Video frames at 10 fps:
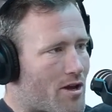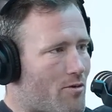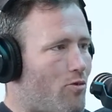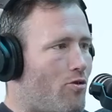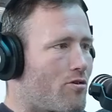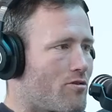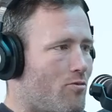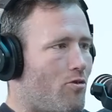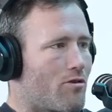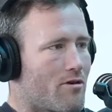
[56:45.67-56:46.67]
learn how to walk
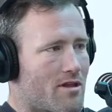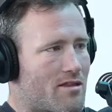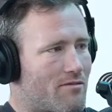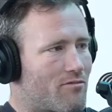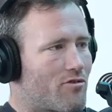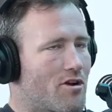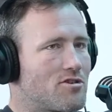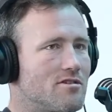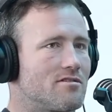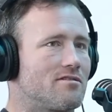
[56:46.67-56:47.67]
on the walker, then the
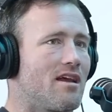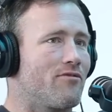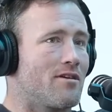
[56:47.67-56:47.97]
crutches,